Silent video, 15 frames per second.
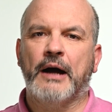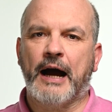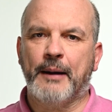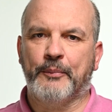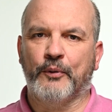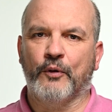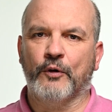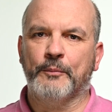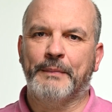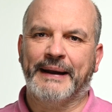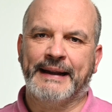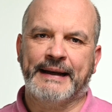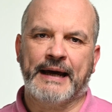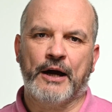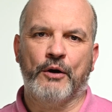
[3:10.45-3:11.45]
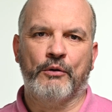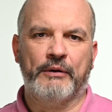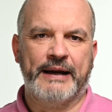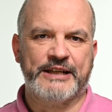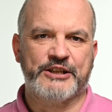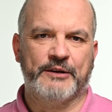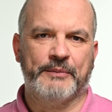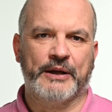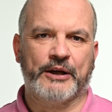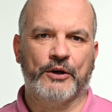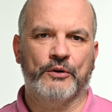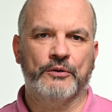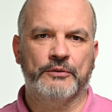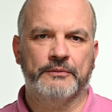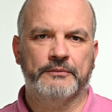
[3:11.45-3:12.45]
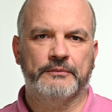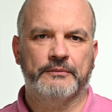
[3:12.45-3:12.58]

apple, banana, orange, and mango.